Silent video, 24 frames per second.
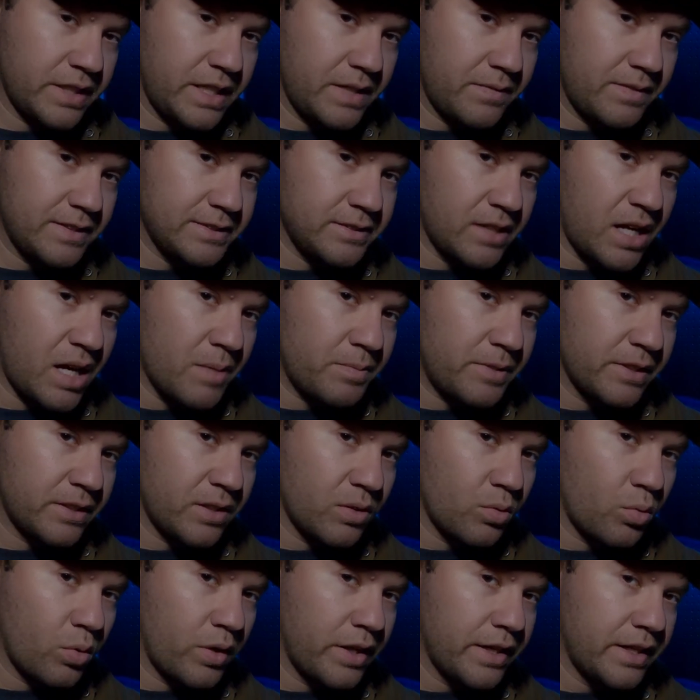give this Optic
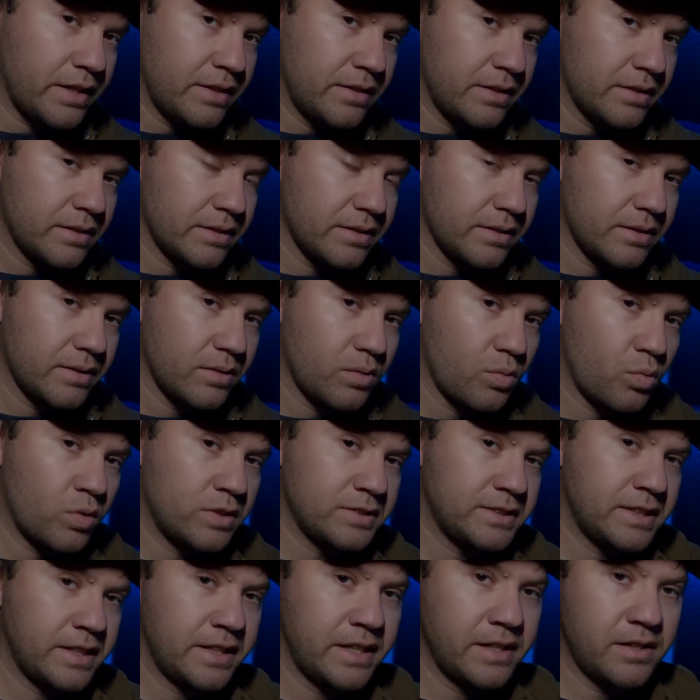away
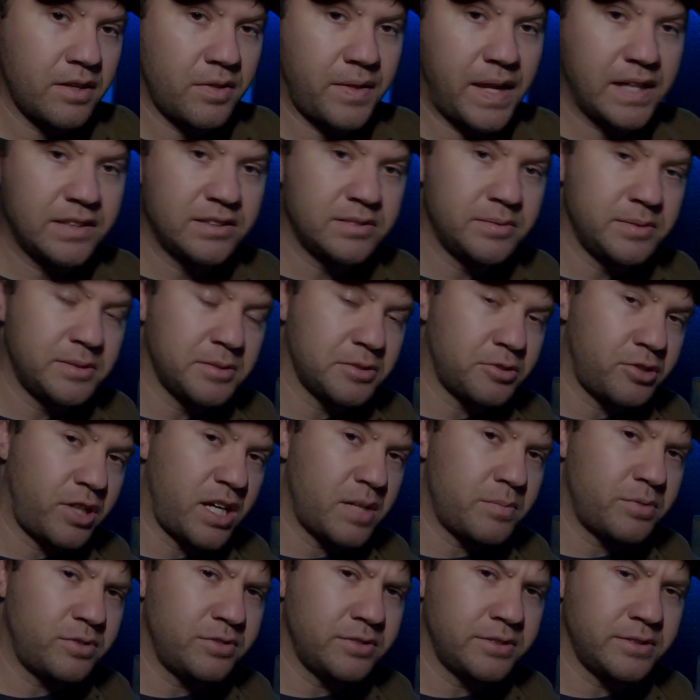once I hit 1,000
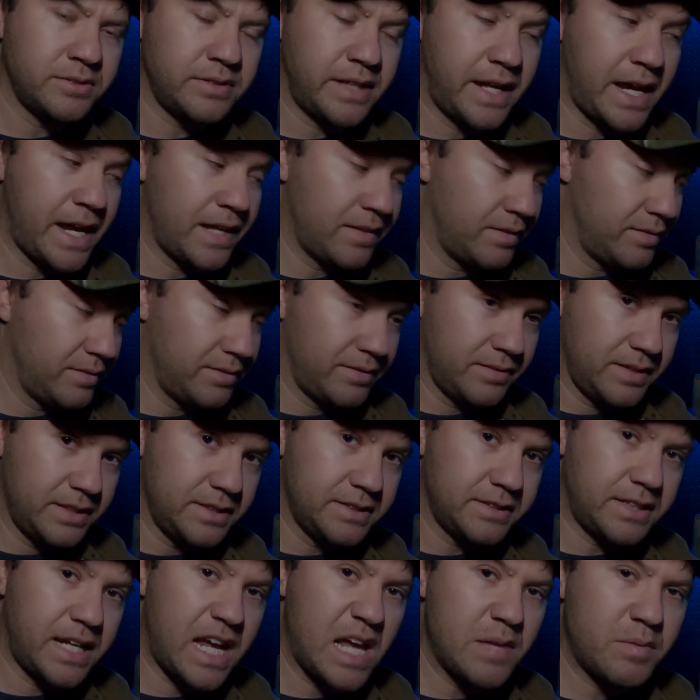subscribers. At
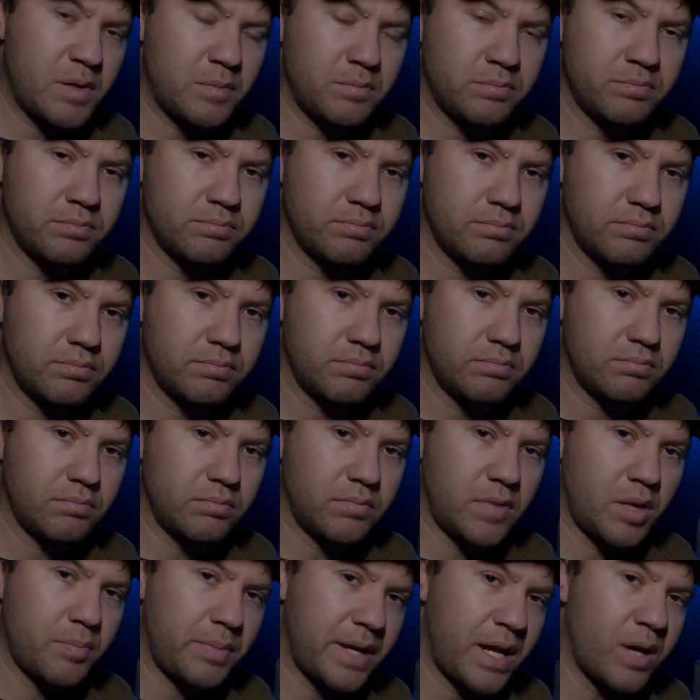this time, I'm
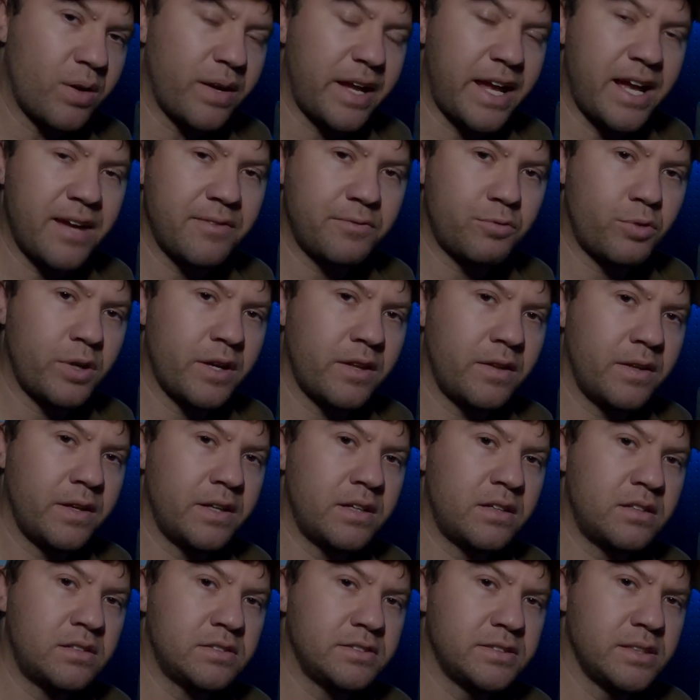about halfway
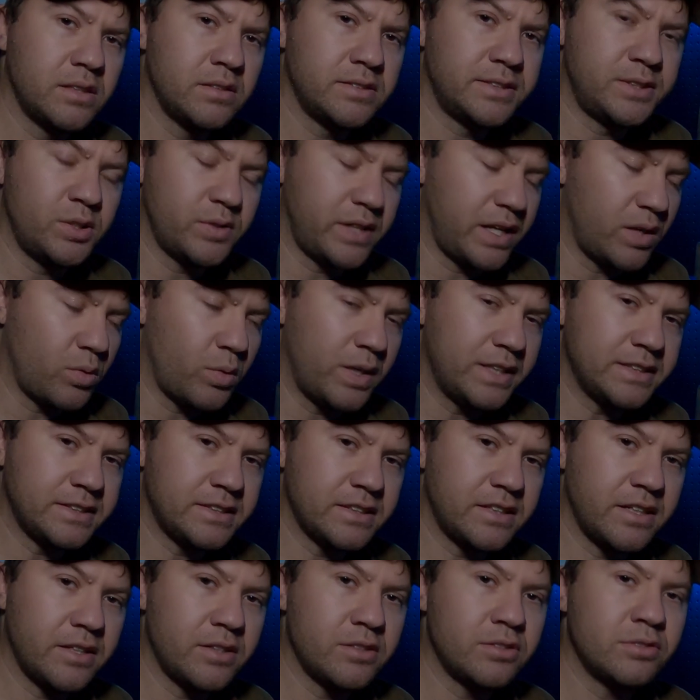there, so still got a ways
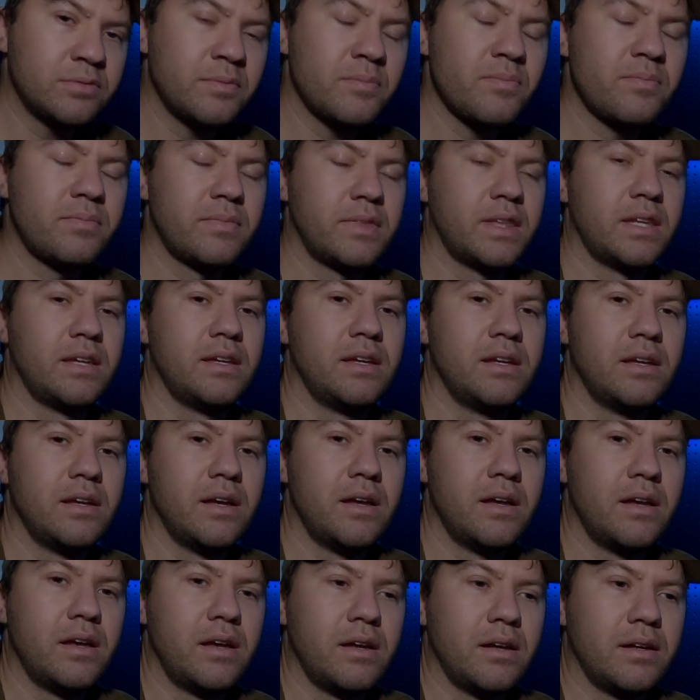to go.
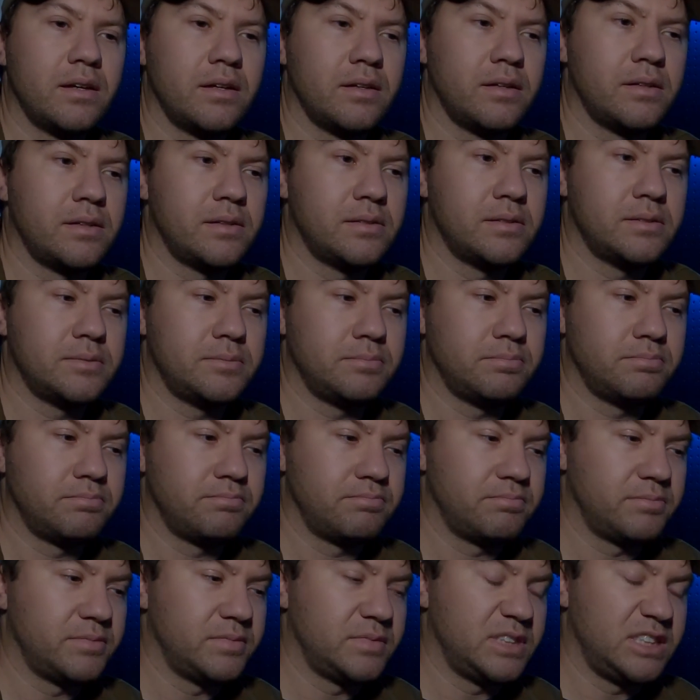
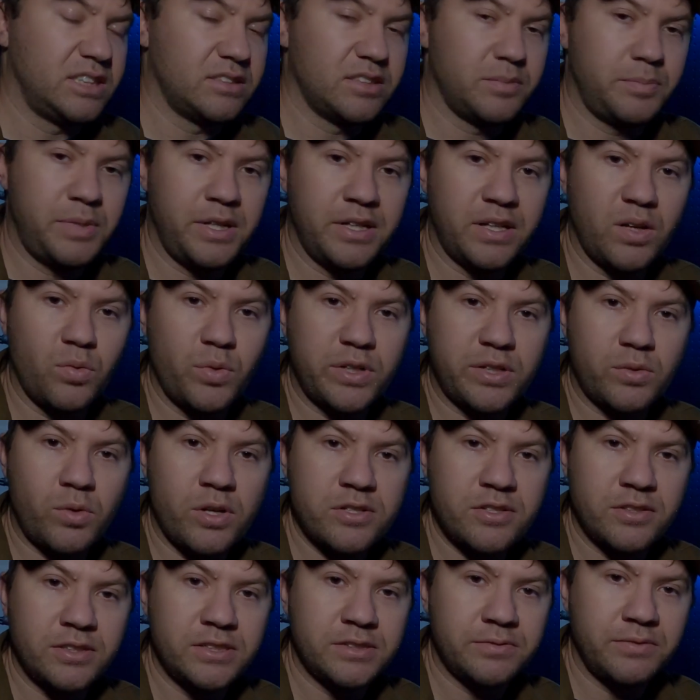Depending on when you're
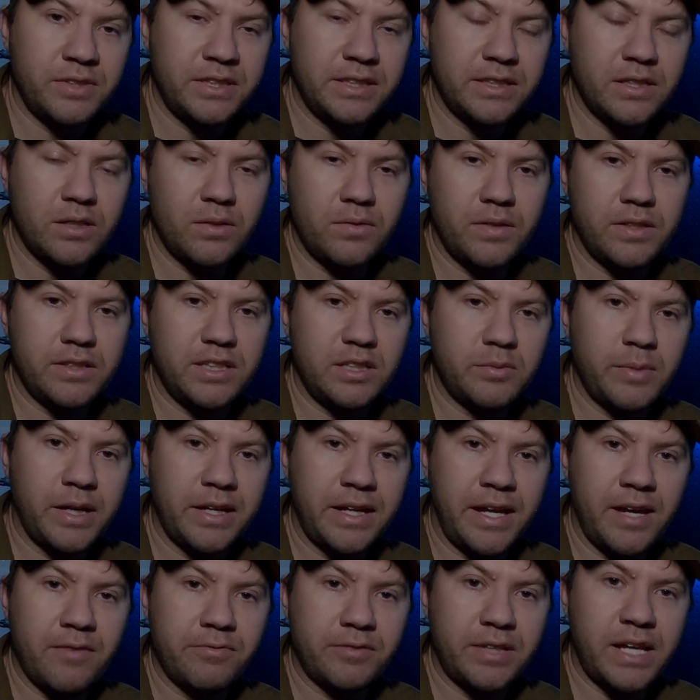watching this video, then you
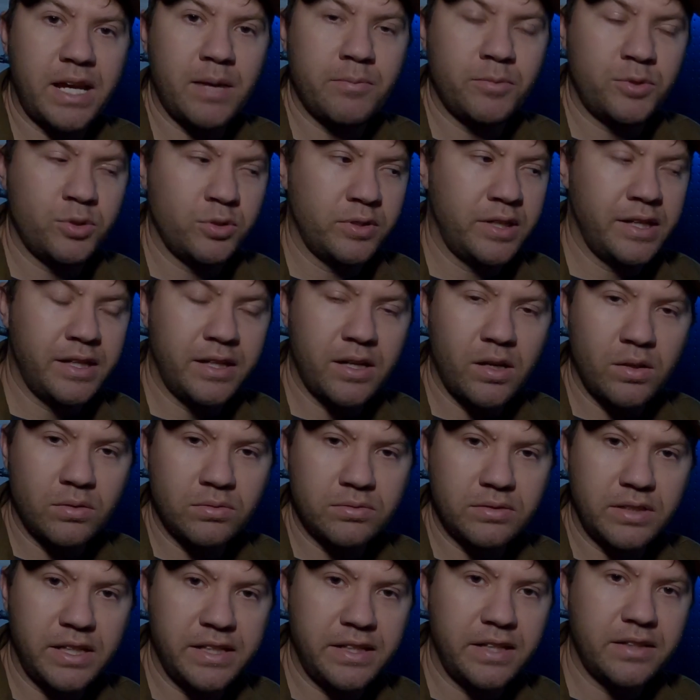may have time to get
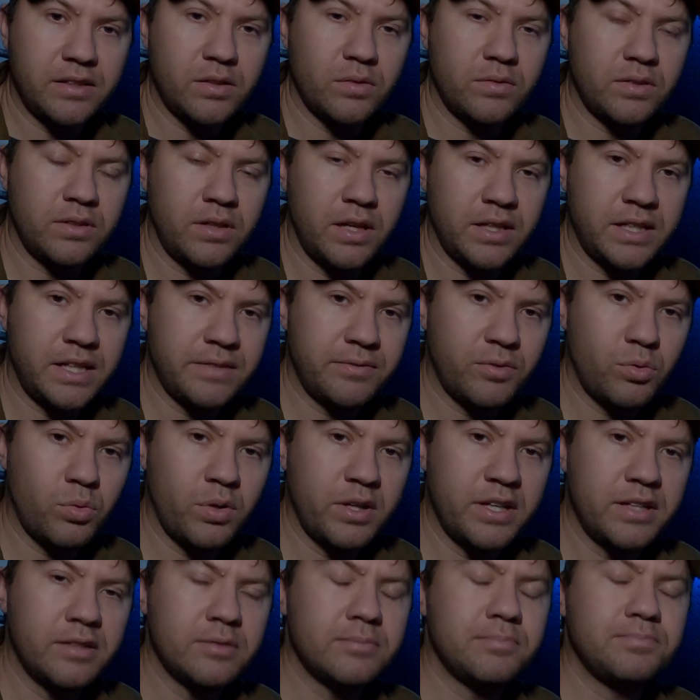in on a
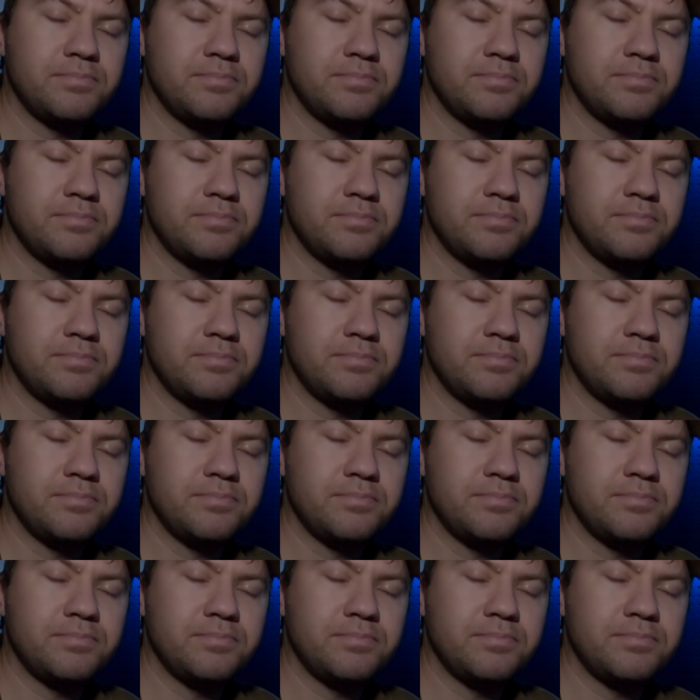giveaway.